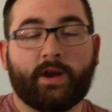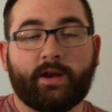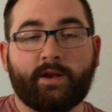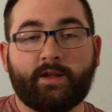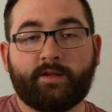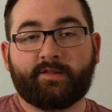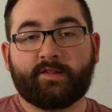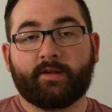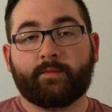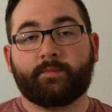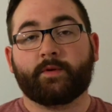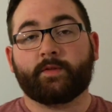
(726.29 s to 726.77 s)
when I
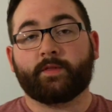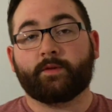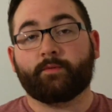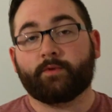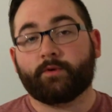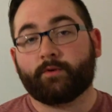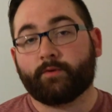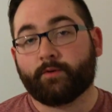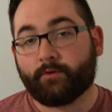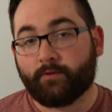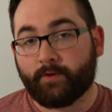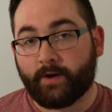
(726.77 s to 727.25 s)
need something that
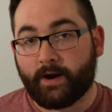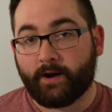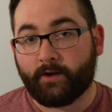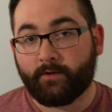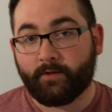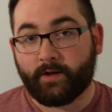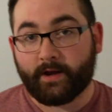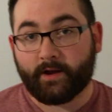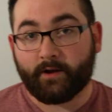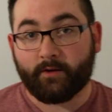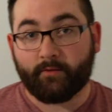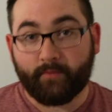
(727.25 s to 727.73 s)
would require
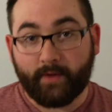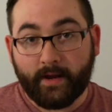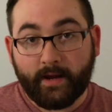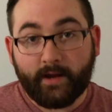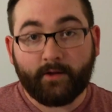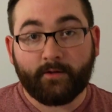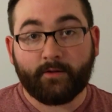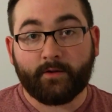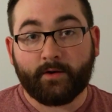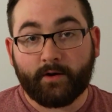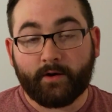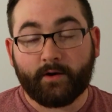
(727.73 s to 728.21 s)
like a
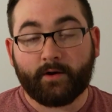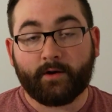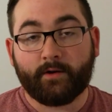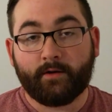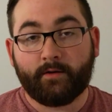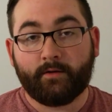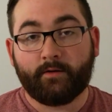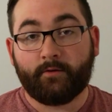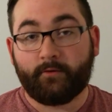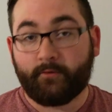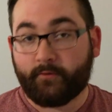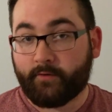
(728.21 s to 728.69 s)
regular
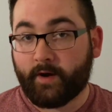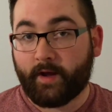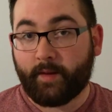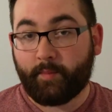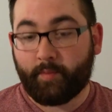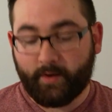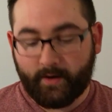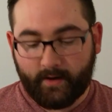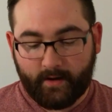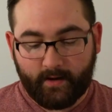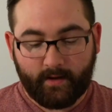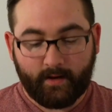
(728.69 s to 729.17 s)

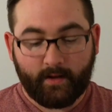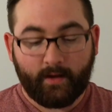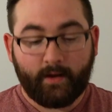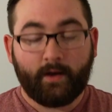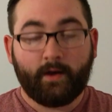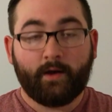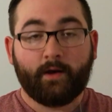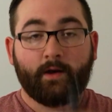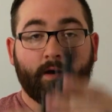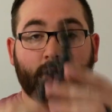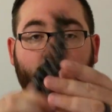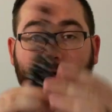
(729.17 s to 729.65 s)
tripod,
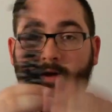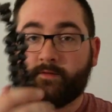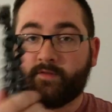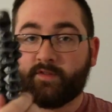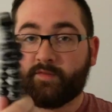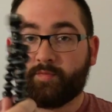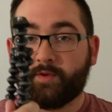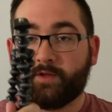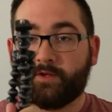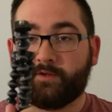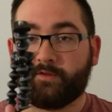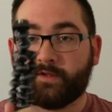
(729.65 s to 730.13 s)
I've
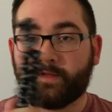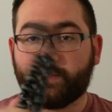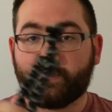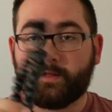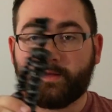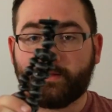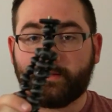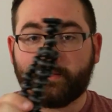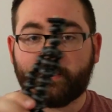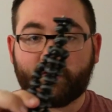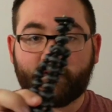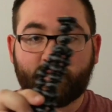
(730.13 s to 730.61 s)
just been using
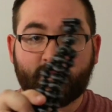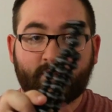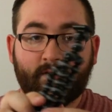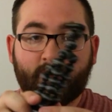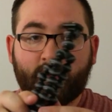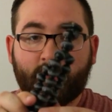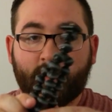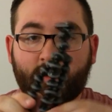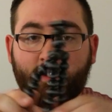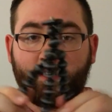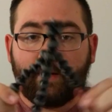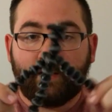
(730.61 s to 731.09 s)
this.
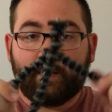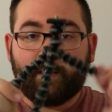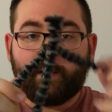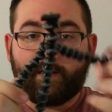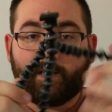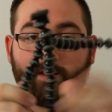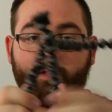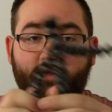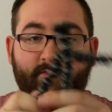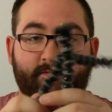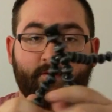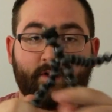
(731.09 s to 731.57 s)

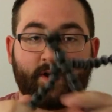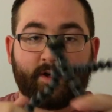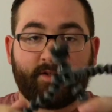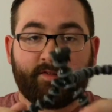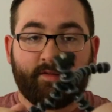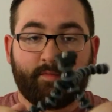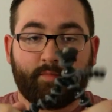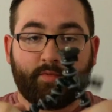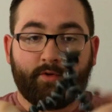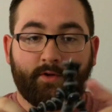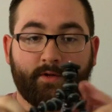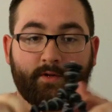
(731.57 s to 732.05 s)
It's
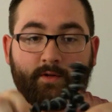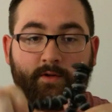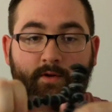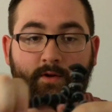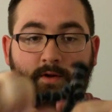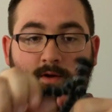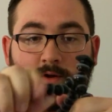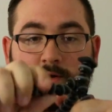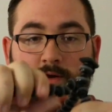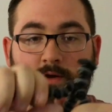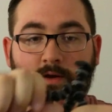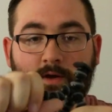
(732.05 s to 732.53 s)
flexible.
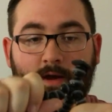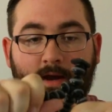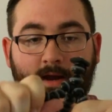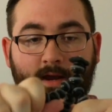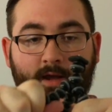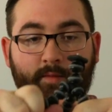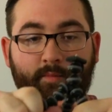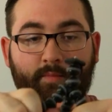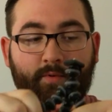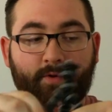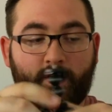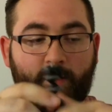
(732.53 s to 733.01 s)
I
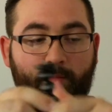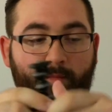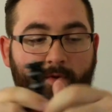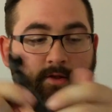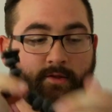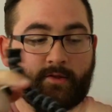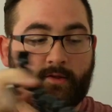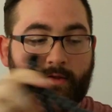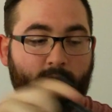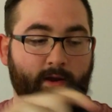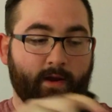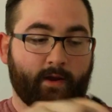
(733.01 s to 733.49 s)
can pretty
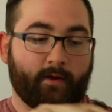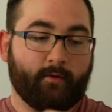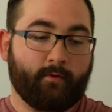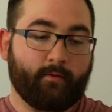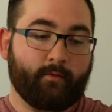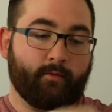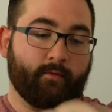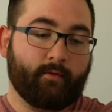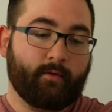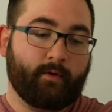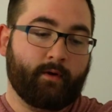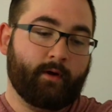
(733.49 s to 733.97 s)
much like
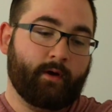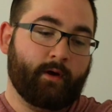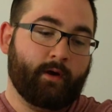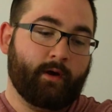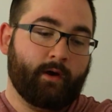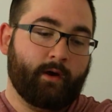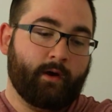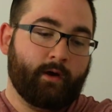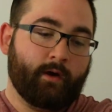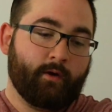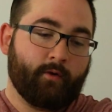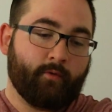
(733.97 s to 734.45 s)

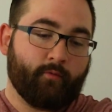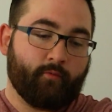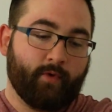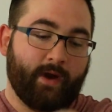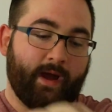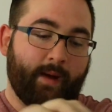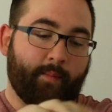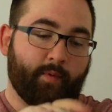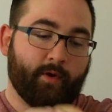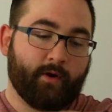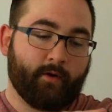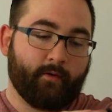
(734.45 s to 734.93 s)

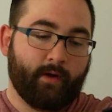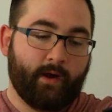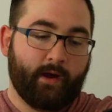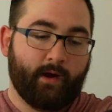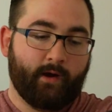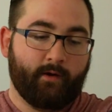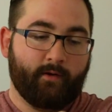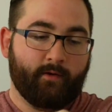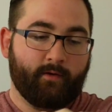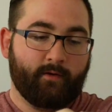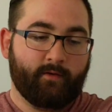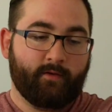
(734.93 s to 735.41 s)
wrap it
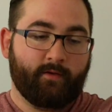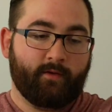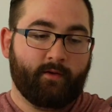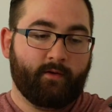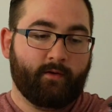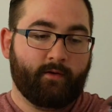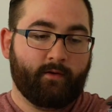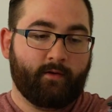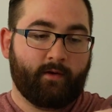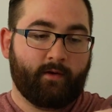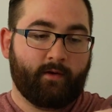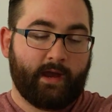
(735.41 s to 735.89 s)
around
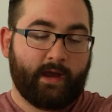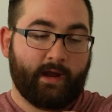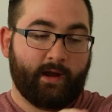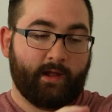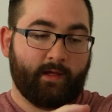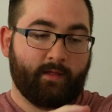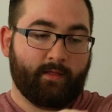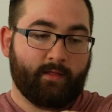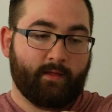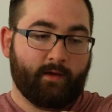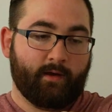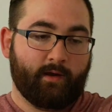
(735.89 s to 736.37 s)

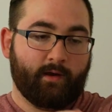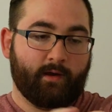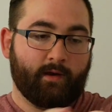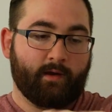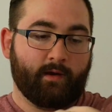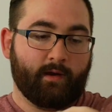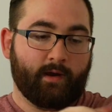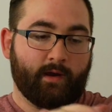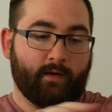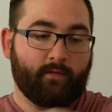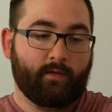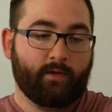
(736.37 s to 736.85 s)

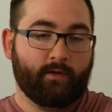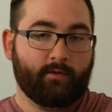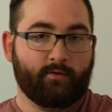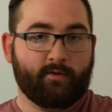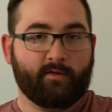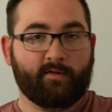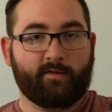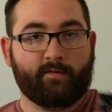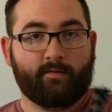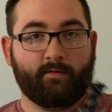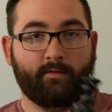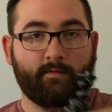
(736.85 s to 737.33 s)
anything and then
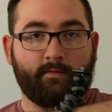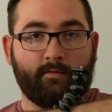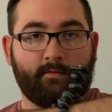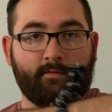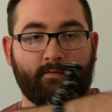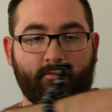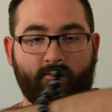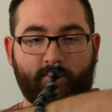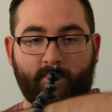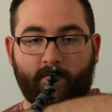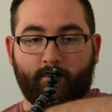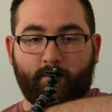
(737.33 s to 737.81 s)
just
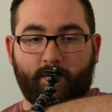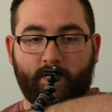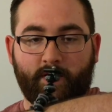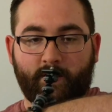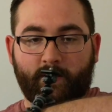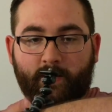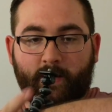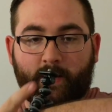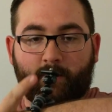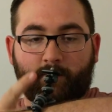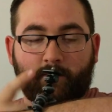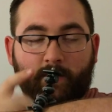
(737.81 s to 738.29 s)
film on
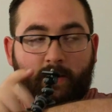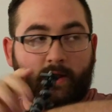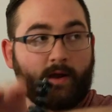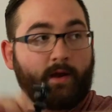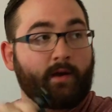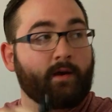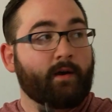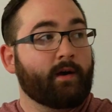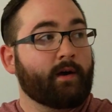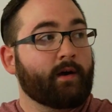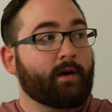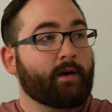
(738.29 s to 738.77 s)
it that
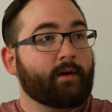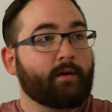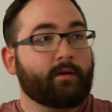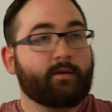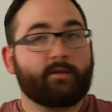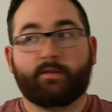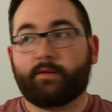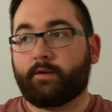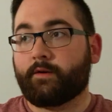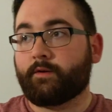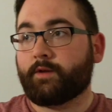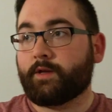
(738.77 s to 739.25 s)
way.
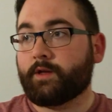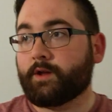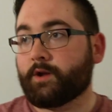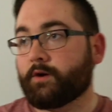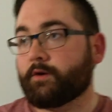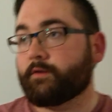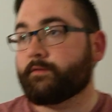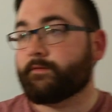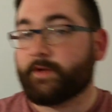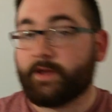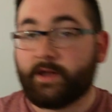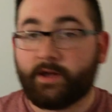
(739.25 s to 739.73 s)
So, you
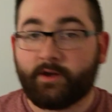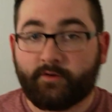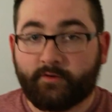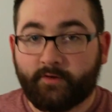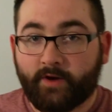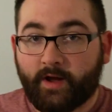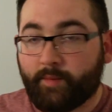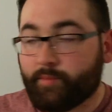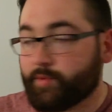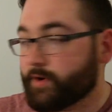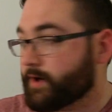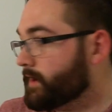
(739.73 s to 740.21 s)
know, if I need a
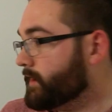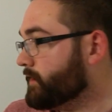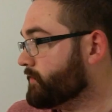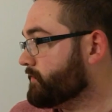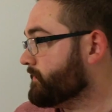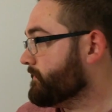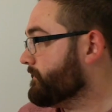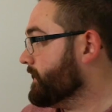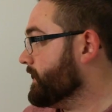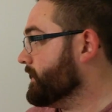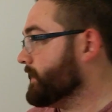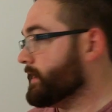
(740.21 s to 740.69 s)
tripod, I
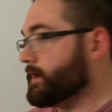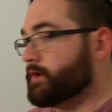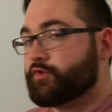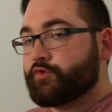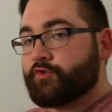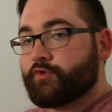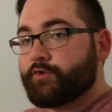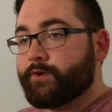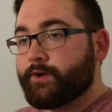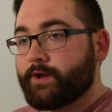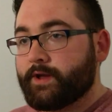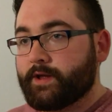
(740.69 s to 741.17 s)
just find like a
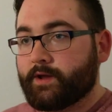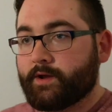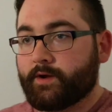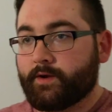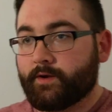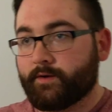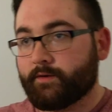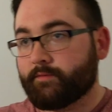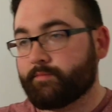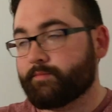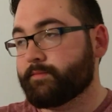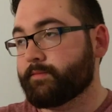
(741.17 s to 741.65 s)
tree
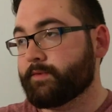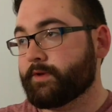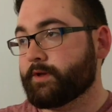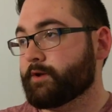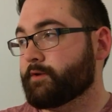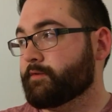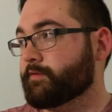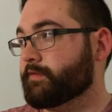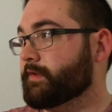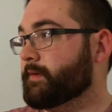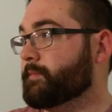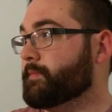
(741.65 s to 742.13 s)
or, you
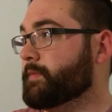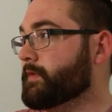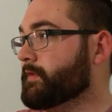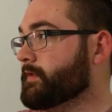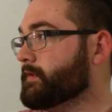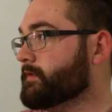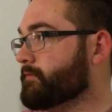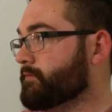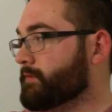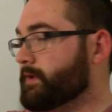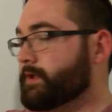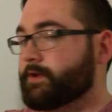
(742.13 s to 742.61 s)
know, something
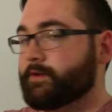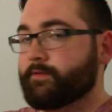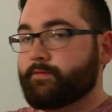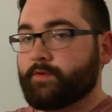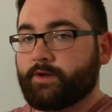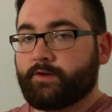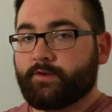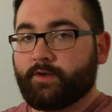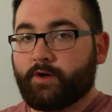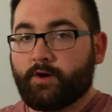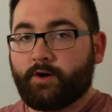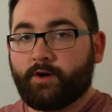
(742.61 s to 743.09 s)
that's
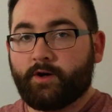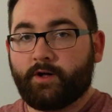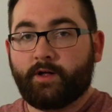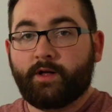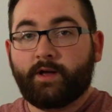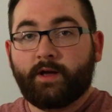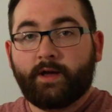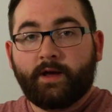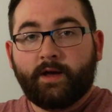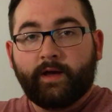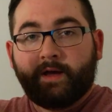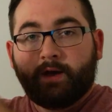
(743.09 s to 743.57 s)
relatively
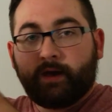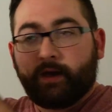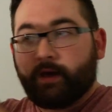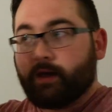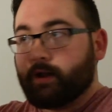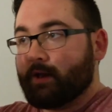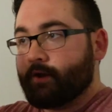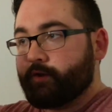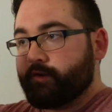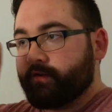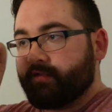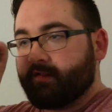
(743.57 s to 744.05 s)
tall,
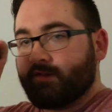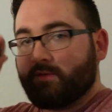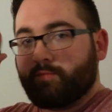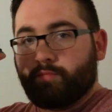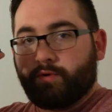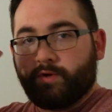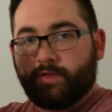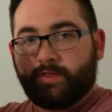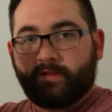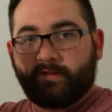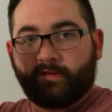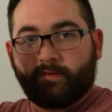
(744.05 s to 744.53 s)
and I
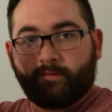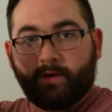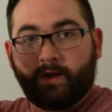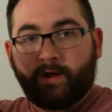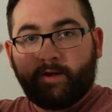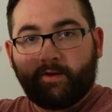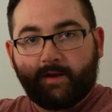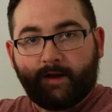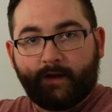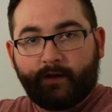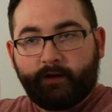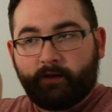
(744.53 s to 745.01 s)
just put this
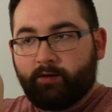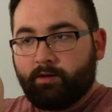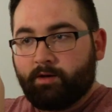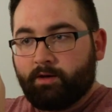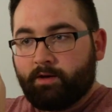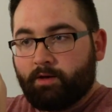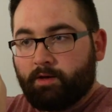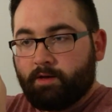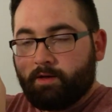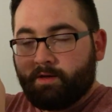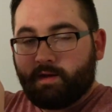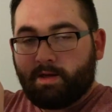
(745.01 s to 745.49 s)
around it,
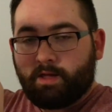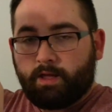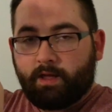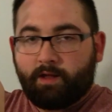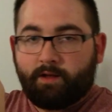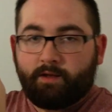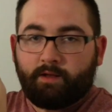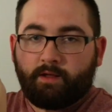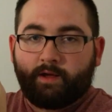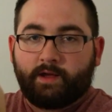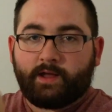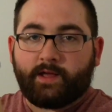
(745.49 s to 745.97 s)

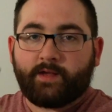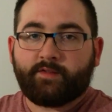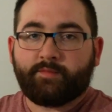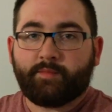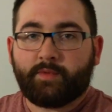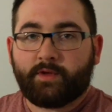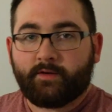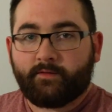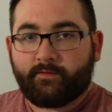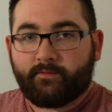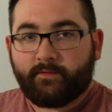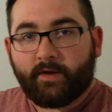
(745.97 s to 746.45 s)
and it
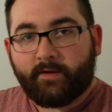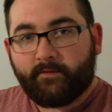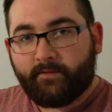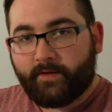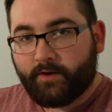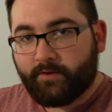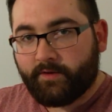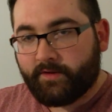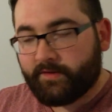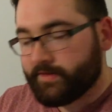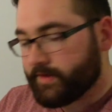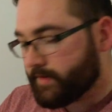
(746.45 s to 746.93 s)
gives me a
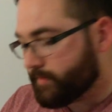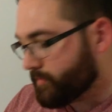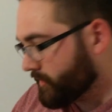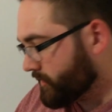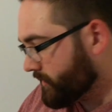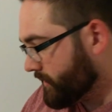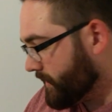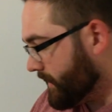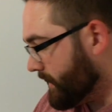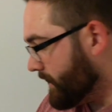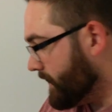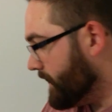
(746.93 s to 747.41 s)
fairly
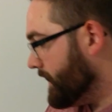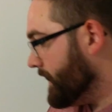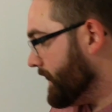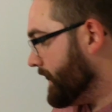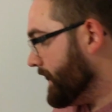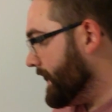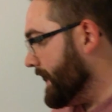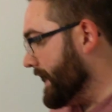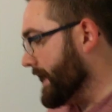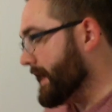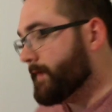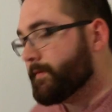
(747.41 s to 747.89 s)
stable shot.
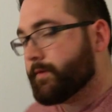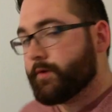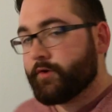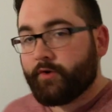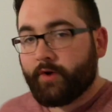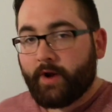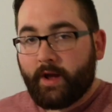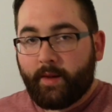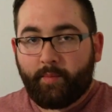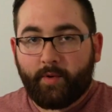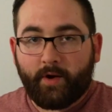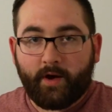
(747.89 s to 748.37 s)
I got the
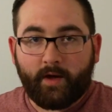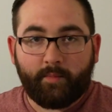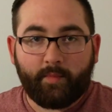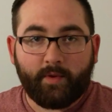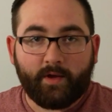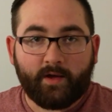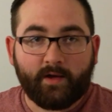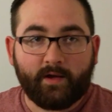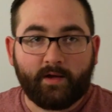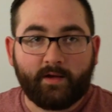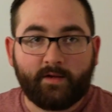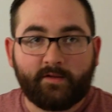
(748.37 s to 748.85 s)
tripod
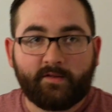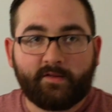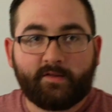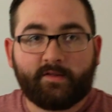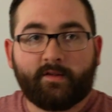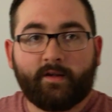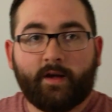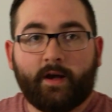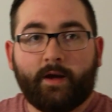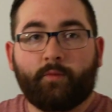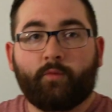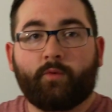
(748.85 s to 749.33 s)

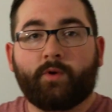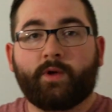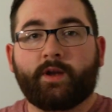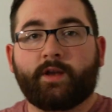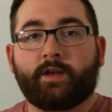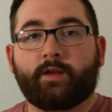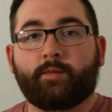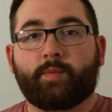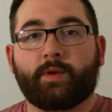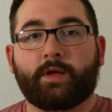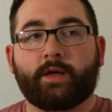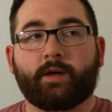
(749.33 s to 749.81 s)
because I
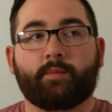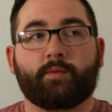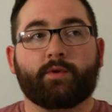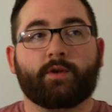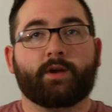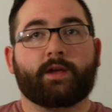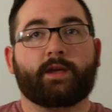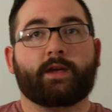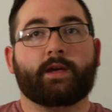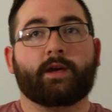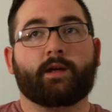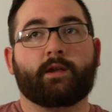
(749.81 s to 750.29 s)
wanted to be
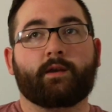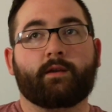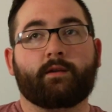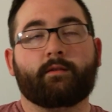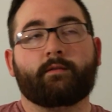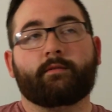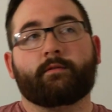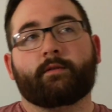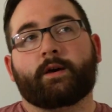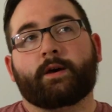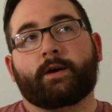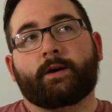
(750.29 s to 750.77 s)
able to
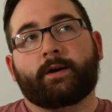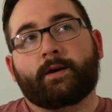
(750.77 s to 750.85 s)
get